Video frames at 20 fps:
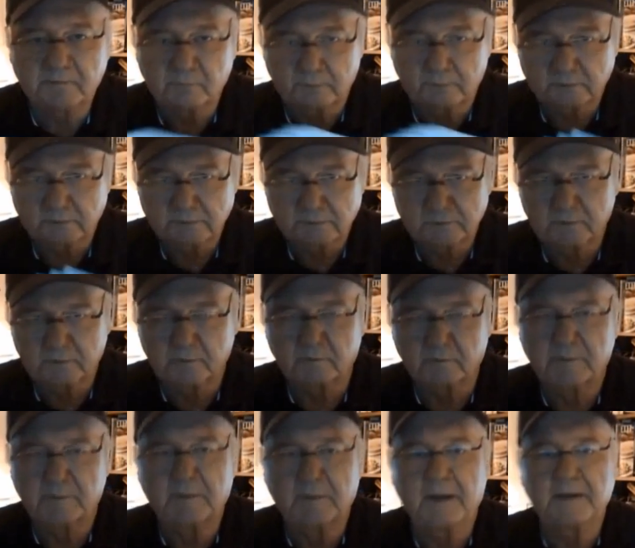Winner's Circle,
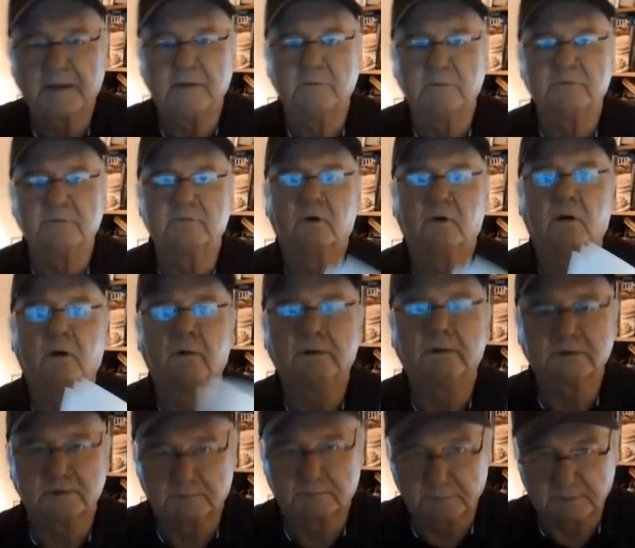reminding you, as
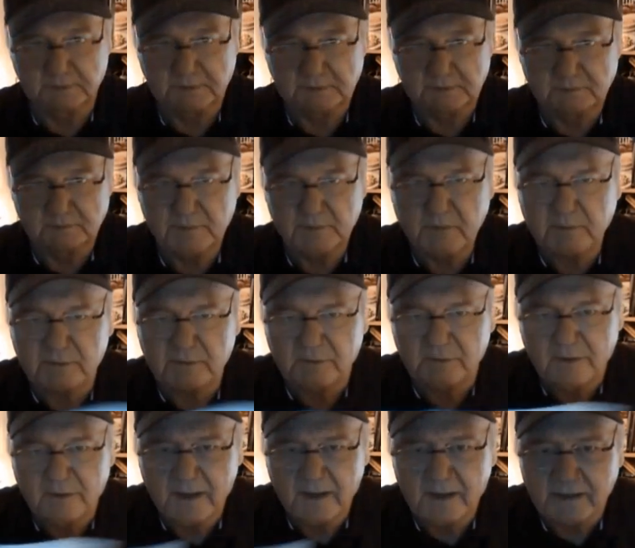always, to please bet with
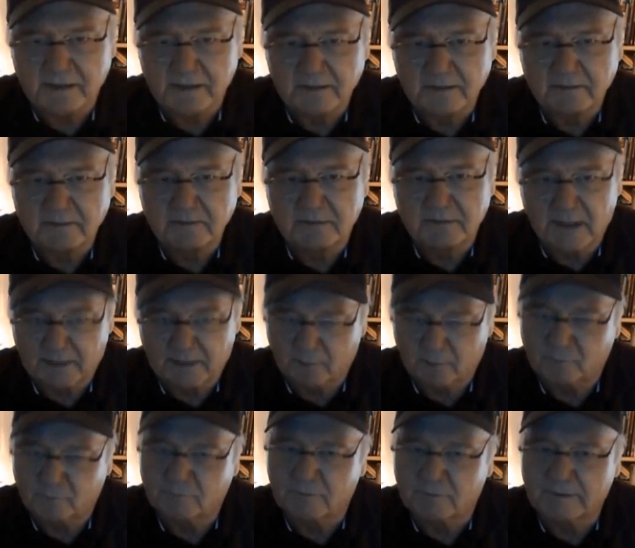your head, not
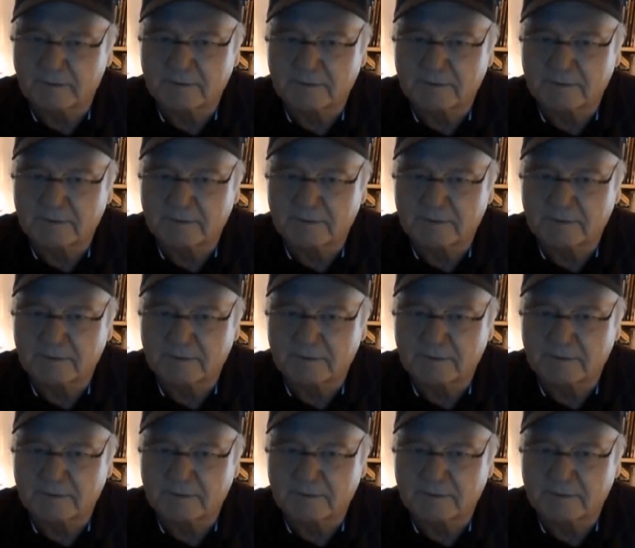over it.